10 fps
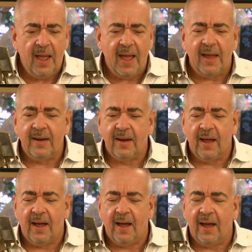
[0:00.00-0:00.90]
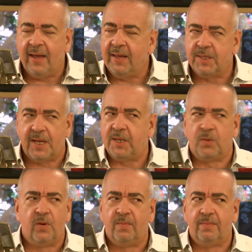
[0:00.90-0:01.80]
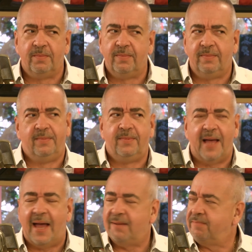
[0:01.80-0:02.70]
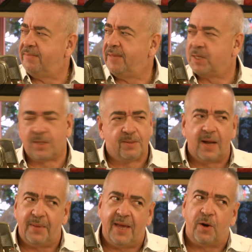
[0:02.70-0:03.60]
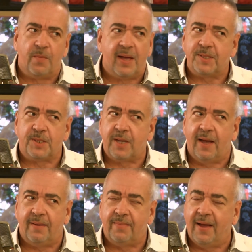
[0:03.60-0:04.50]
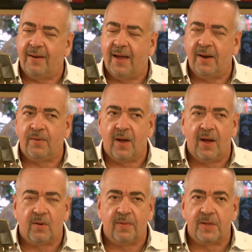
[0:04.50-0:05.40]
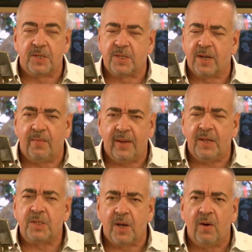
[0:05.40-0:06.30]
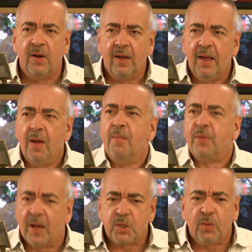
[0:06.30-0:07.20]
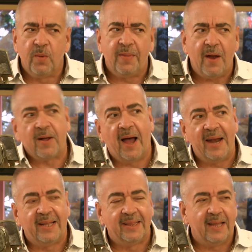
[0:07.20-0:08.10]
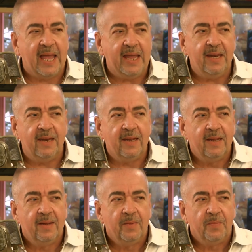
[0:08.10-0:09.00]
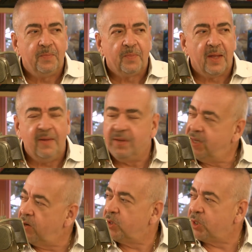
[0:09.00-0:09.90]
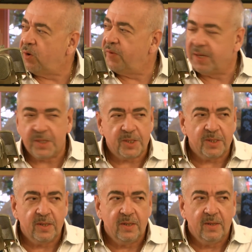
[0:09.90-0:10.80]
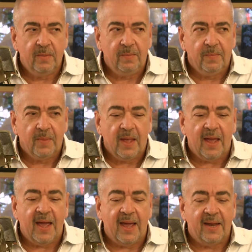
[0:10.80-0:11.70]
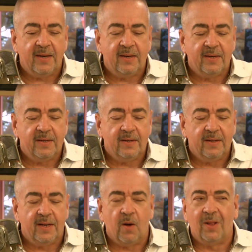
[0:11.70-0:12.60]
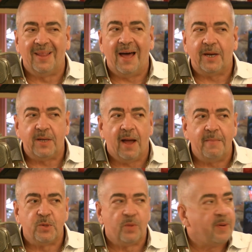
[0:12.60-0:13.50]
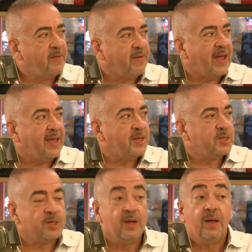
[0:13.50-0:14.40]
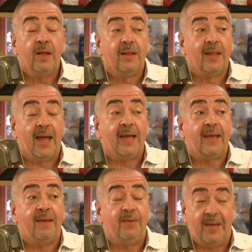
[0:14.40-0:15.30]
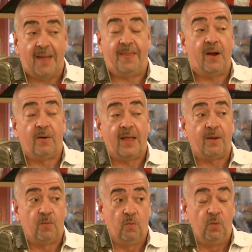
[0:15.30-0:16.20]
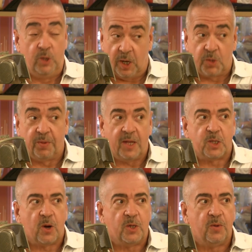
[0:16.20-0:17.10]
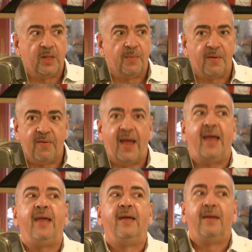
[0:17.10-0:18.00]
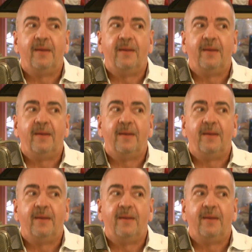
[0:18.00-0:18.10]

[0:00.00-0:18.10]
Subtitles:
And I had said to him that this is going to be hit or miss. I don't know how good this is be. So, plus we were there kind of late in the dinner service, and a lot of times with buffets, like if you get there like just when they start doing the buffet,